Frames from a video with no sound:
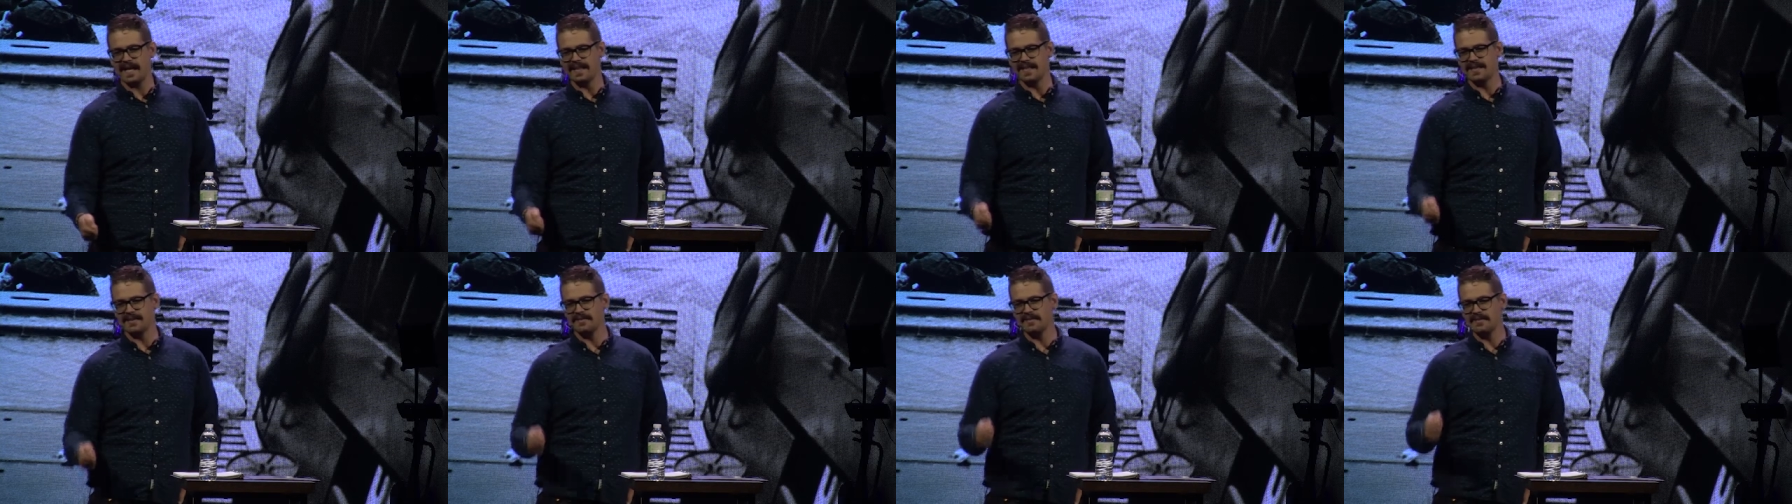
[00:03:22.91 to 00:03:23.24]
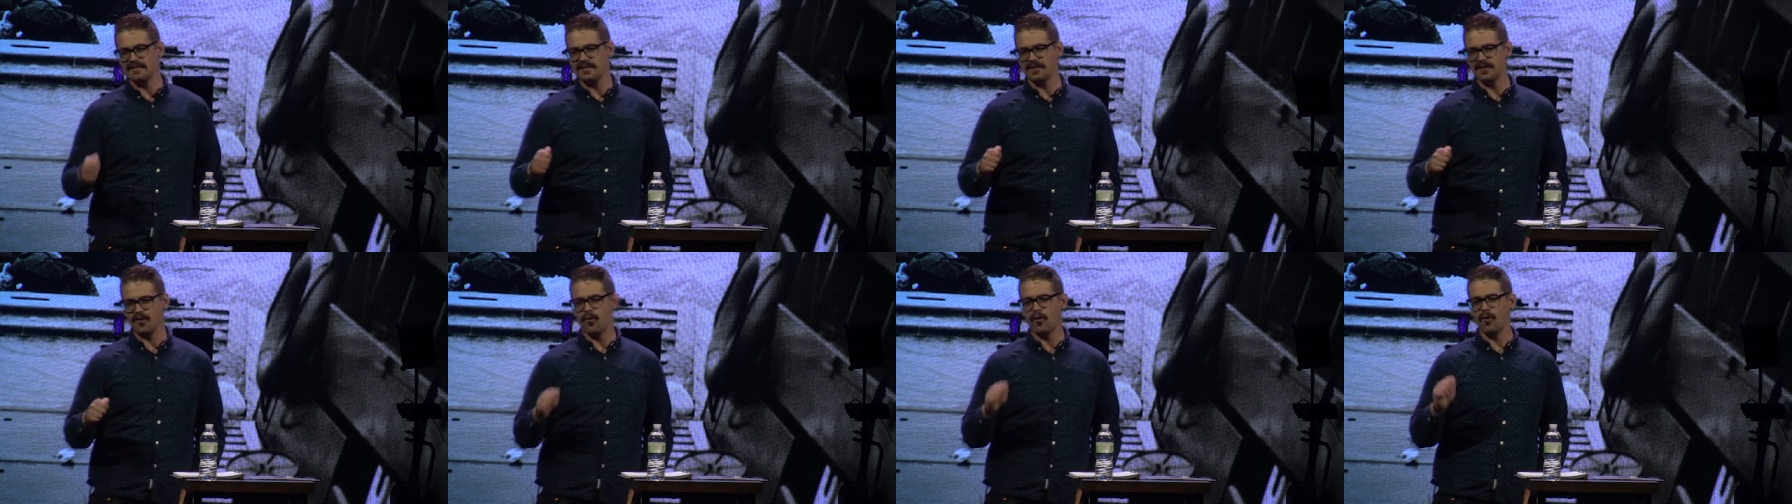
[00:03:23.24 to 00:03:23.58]
and
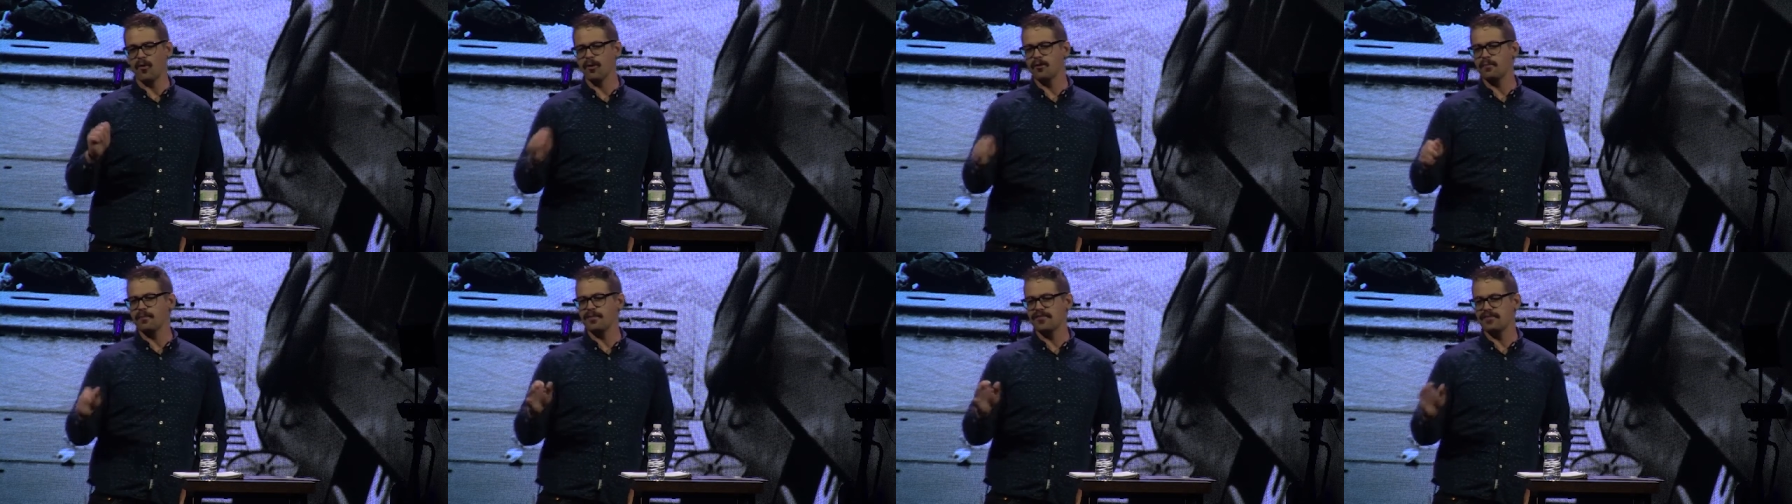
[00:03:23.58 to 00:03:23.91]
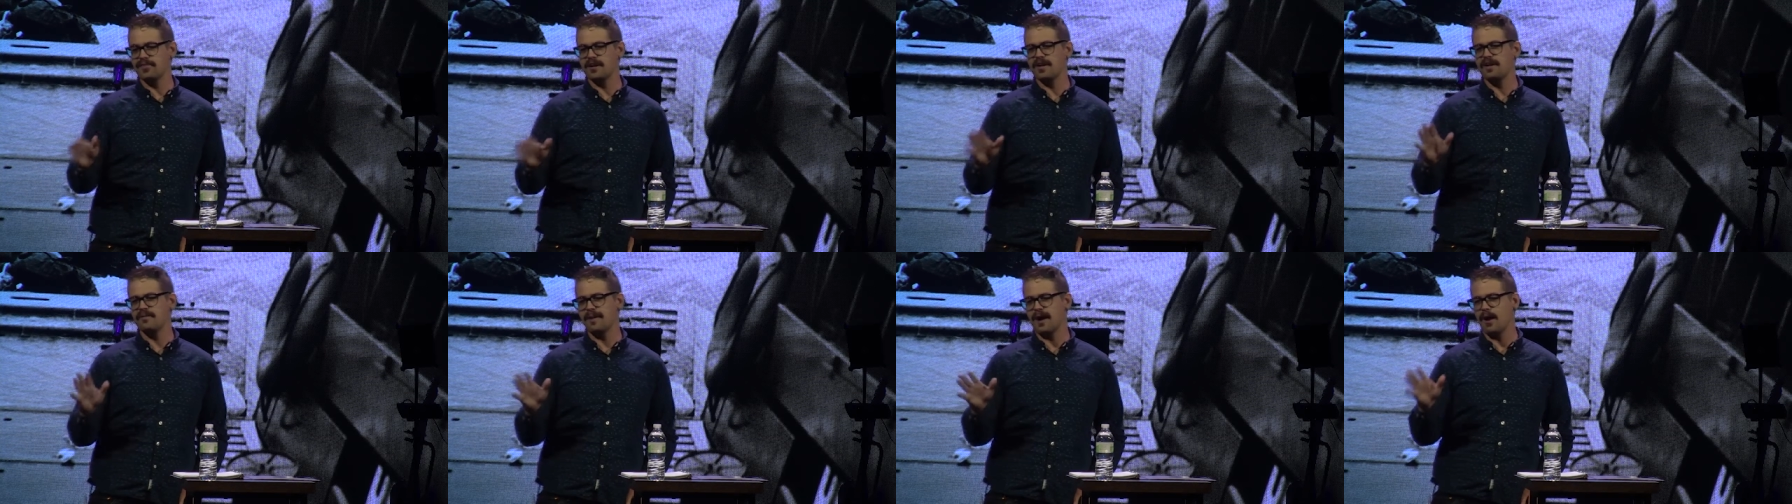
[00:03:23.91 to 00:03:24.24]
the horrible
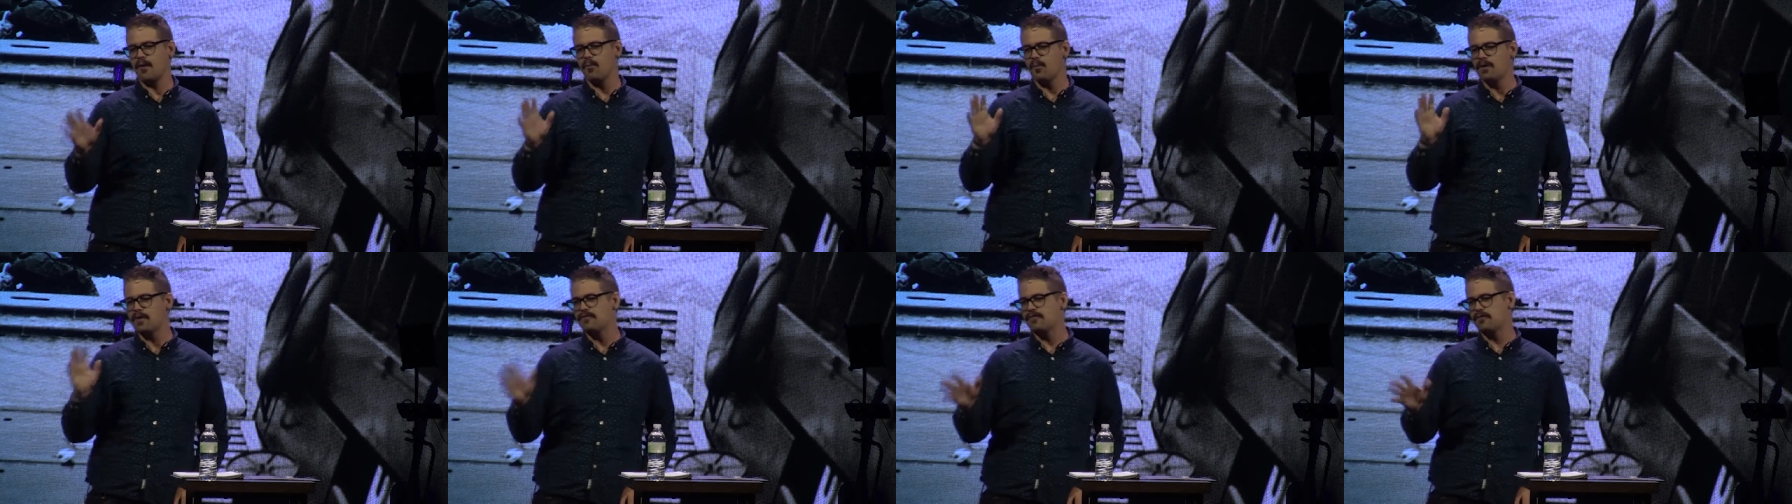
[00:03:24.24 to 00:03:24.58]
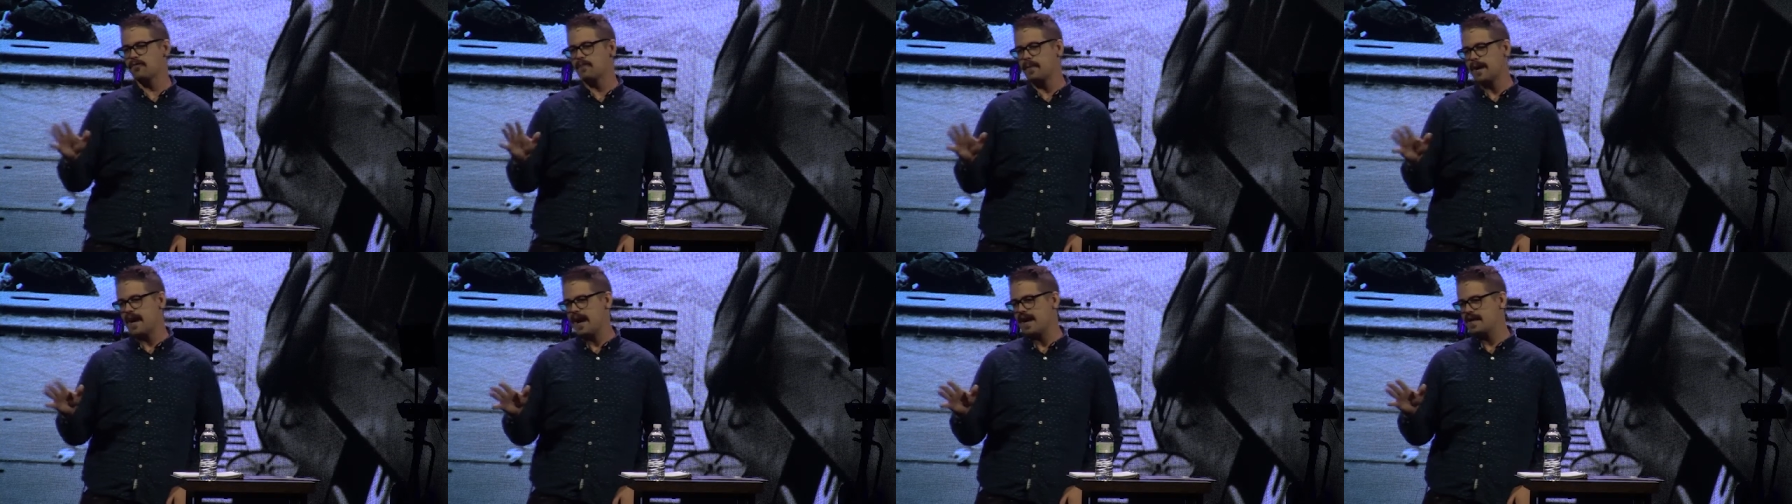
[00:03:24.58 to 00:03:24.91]
thing about
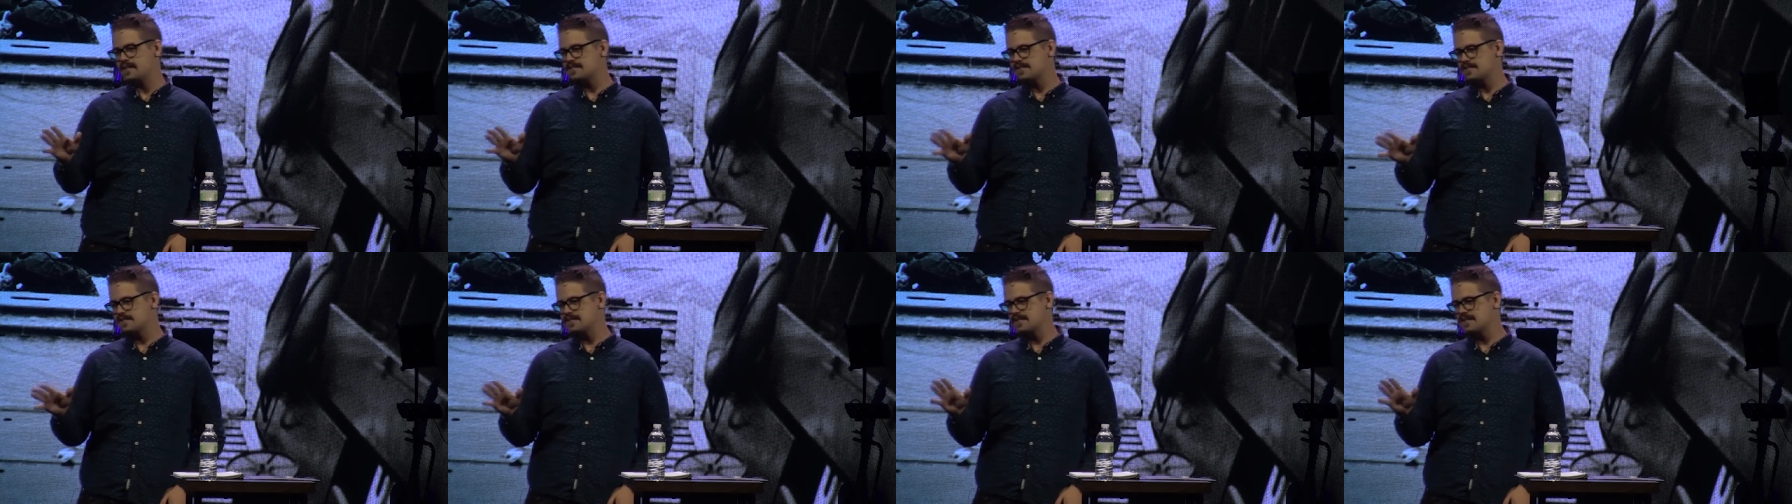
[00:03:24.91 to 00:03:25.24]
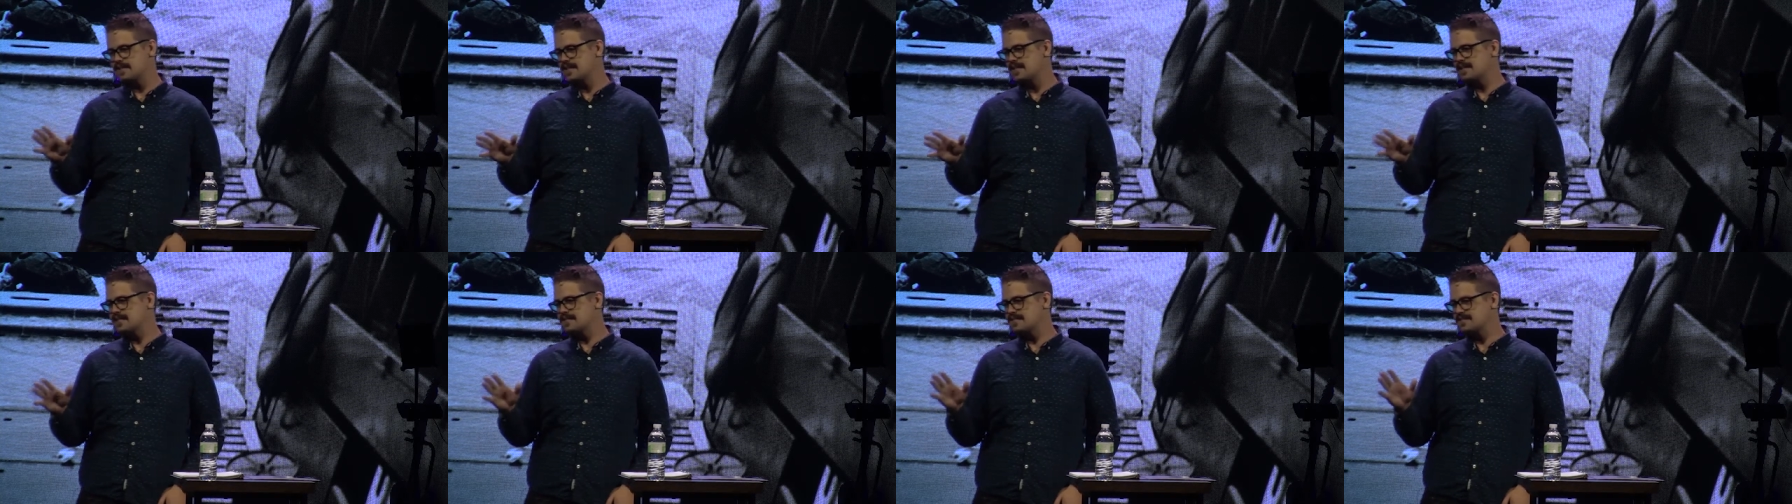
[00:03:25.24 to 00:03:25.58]
wiffle bats
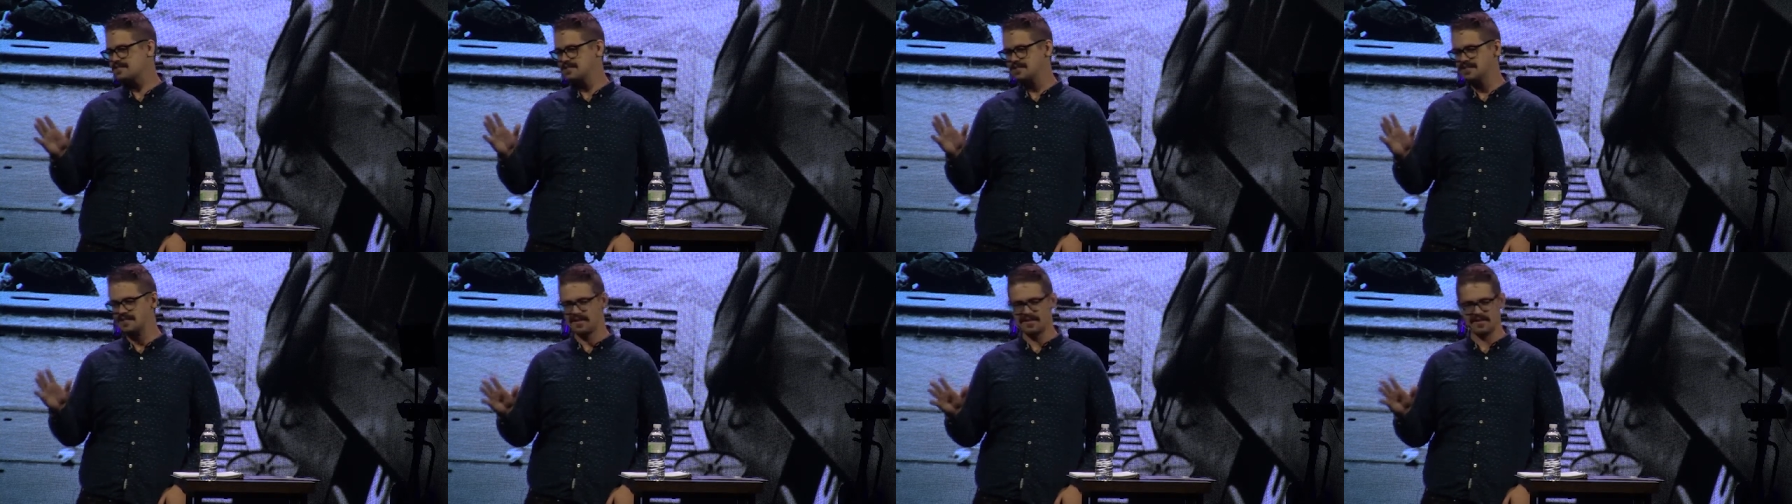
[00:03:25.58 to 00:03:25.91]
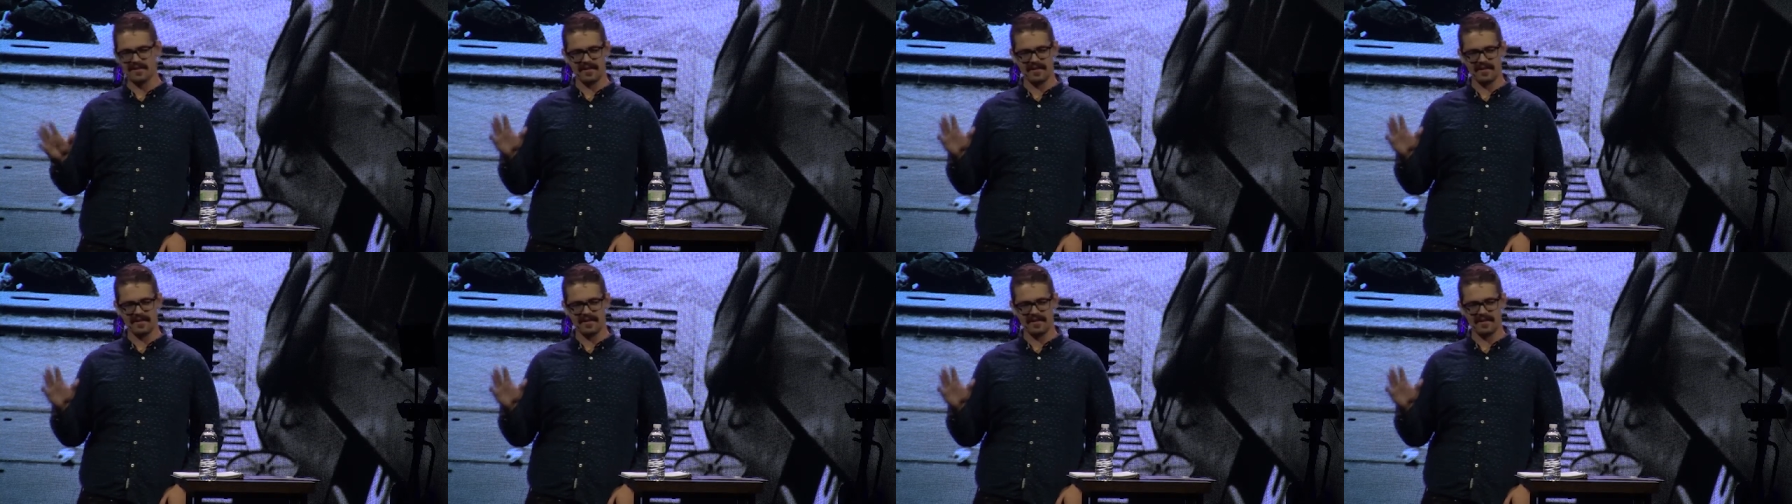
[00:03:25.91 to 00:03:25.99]
is,